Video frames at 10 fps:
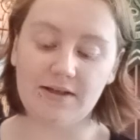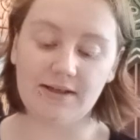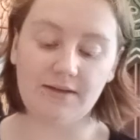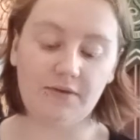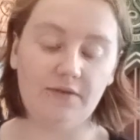
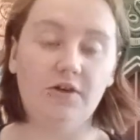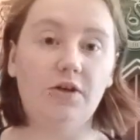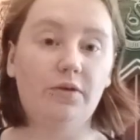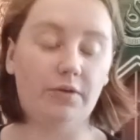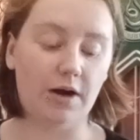others have given
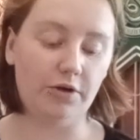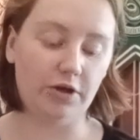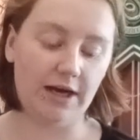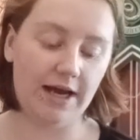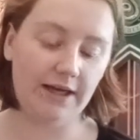you throughout
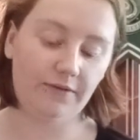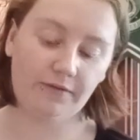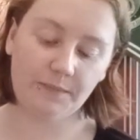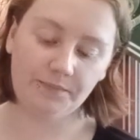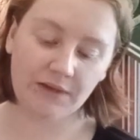your
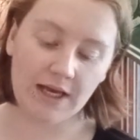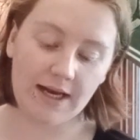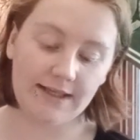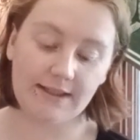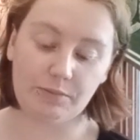life.
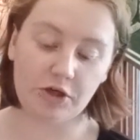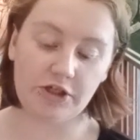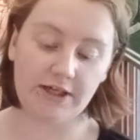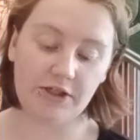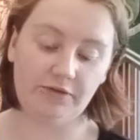List the
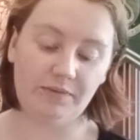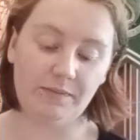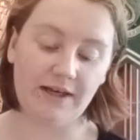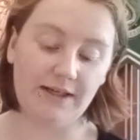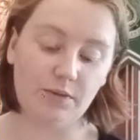projects you've
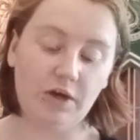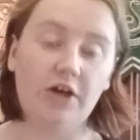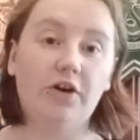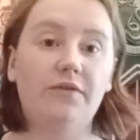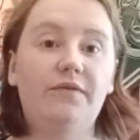been meaning to
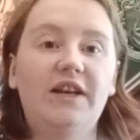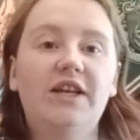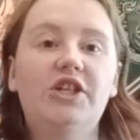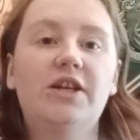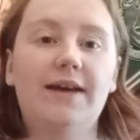work on and
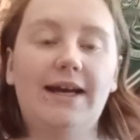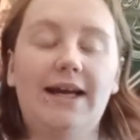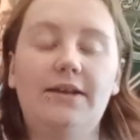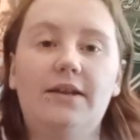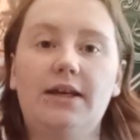finish, that
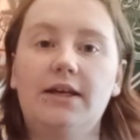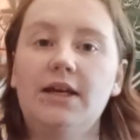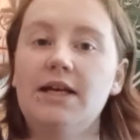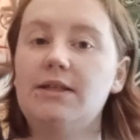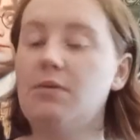kind of thing.
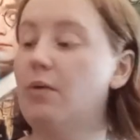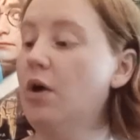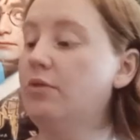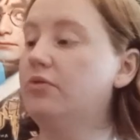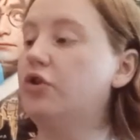So I
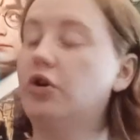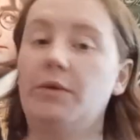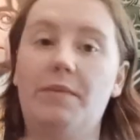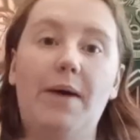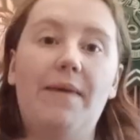won't
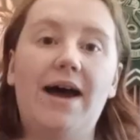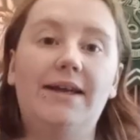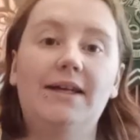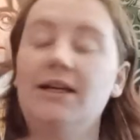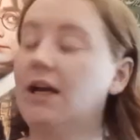talk about
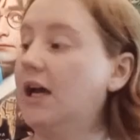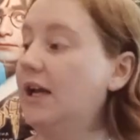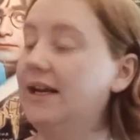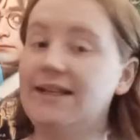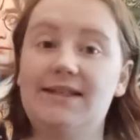my
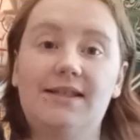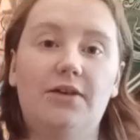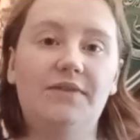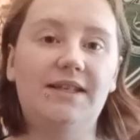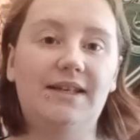lists,
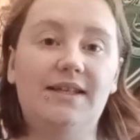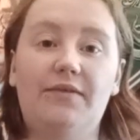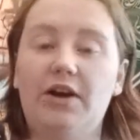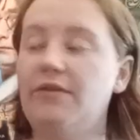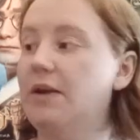obviously, because they're
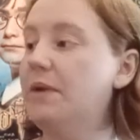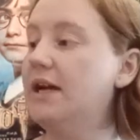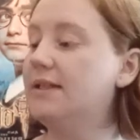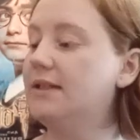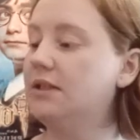very, very
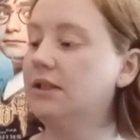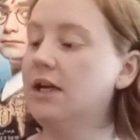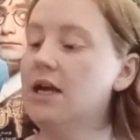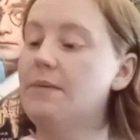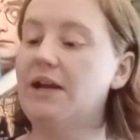personal,
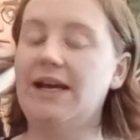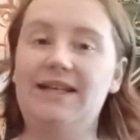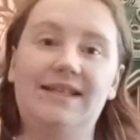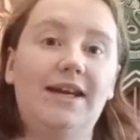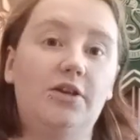but like I
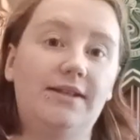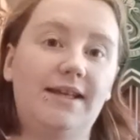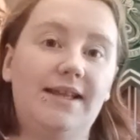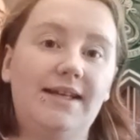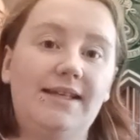say, you'll
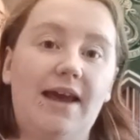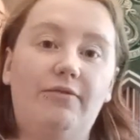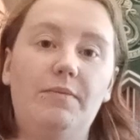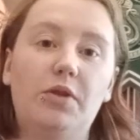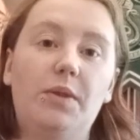see this
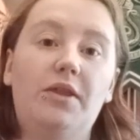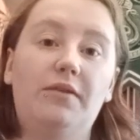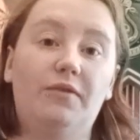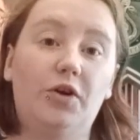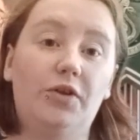every
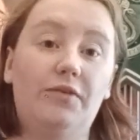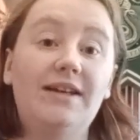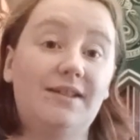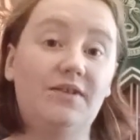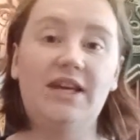month for the
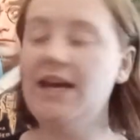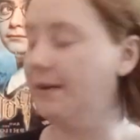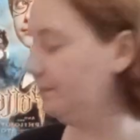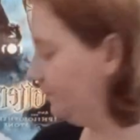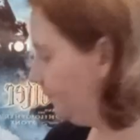rest of the year.